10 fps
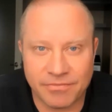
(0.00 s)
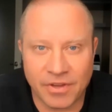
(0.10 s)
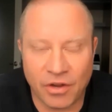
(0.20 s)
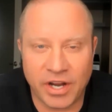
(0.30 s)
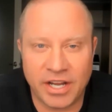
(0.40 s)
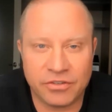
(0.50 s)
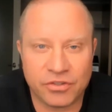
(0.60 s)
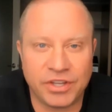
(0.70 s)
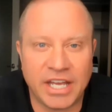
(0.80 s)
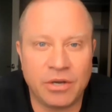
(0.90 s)
Right?
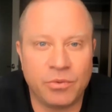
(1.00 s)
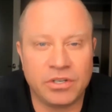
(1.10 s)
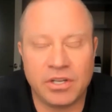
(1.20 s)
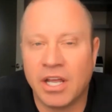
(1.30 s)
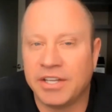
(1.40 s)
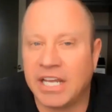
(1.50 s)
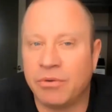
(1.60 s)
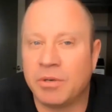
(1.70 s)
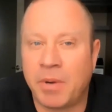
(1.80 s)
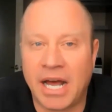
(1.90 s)
So they would they
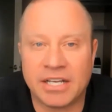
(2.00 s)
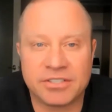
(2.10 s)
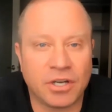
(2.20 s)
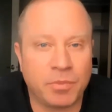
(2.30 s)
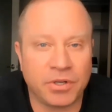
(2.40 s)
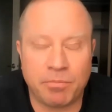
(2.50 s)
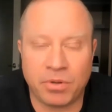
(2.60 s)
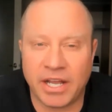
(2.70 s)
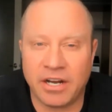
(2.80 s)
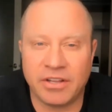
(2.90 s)
would pass up on a
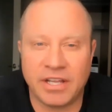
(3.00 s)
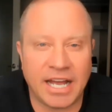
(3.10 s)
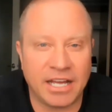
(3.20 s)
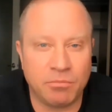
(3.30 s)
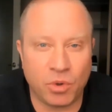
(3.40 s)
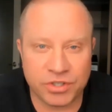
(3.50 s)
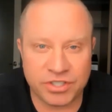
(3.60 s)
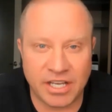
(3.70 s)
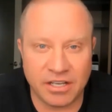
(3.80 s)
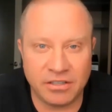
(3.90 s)
player that had more
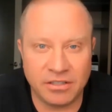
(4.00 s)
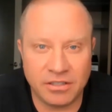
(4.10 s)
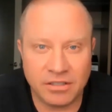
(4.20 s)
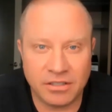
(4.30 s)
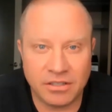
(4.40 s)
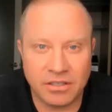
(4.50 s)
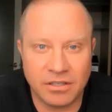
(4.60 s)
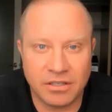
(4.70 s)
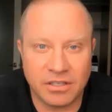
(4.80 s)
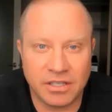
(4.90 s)
skill
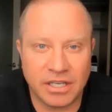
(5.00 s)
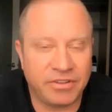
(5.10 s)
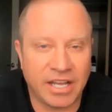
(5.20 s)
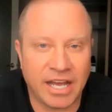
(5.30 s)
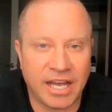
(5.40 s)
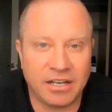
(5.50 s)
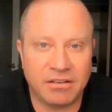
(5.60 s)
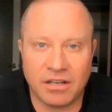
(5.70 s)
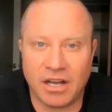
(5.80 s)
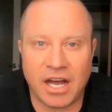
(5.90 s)
if they
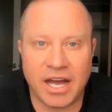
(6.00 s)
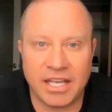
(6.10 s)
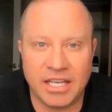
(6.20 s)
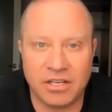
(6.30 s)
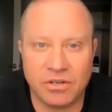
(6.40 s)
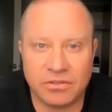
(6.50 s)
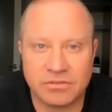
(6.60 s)
had a high ego